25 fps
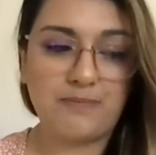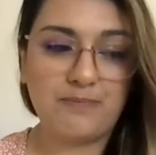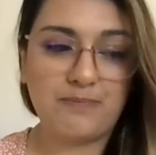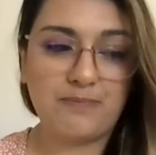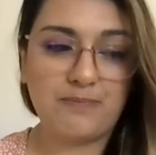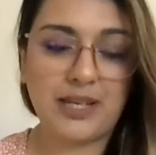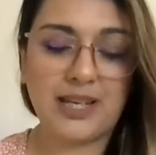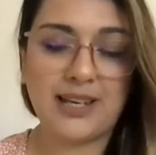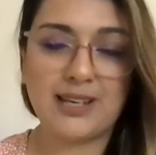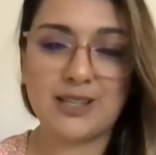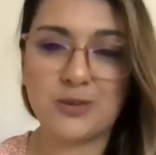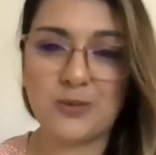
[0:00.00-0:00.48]

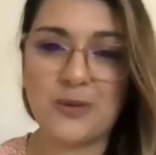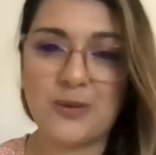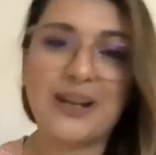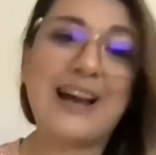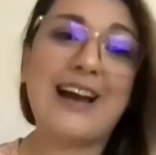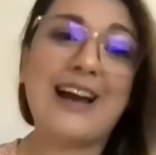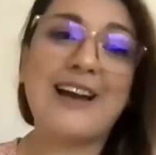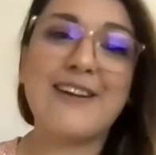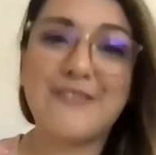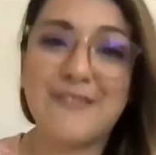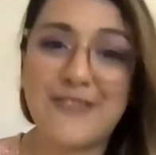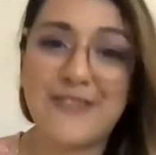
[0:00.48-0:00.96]
Because what
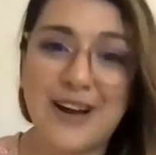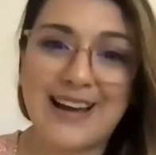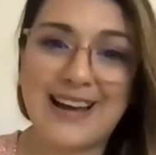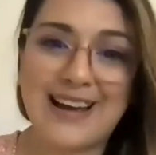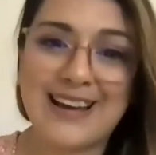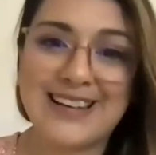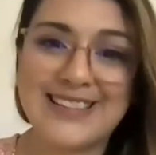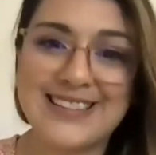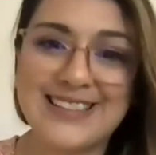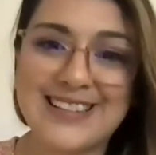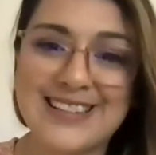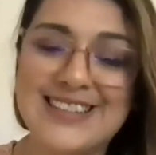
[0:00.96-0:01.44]
I
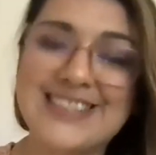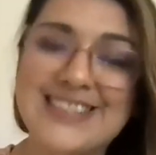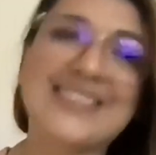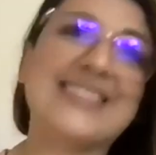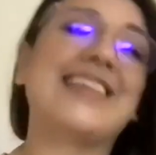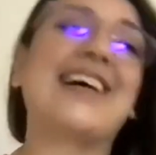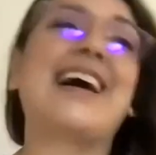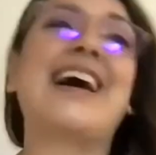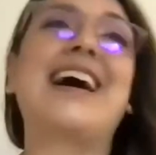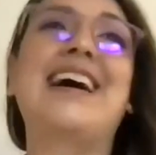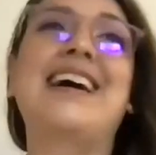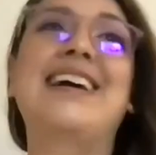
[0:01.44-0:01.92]
find is
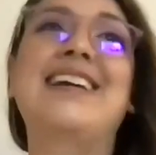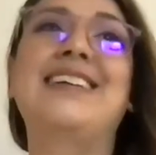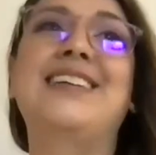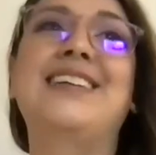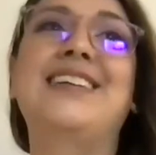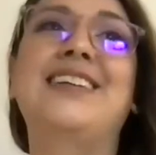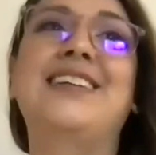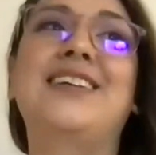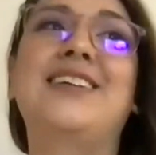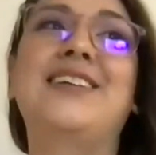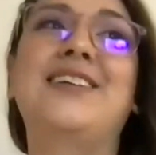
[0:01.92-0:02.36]
that